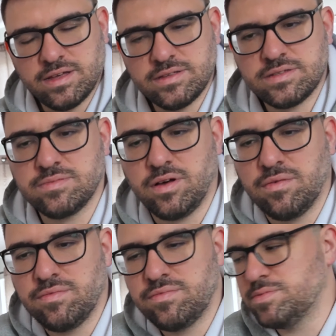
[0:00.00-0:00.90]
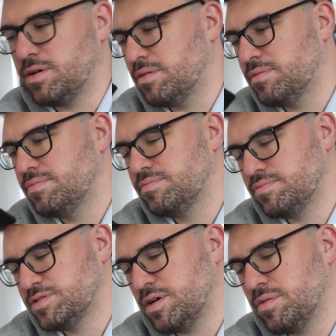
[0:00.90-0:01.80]
small
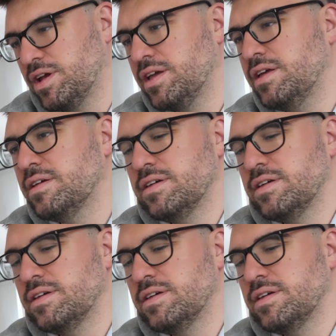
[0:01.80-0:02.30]
rig.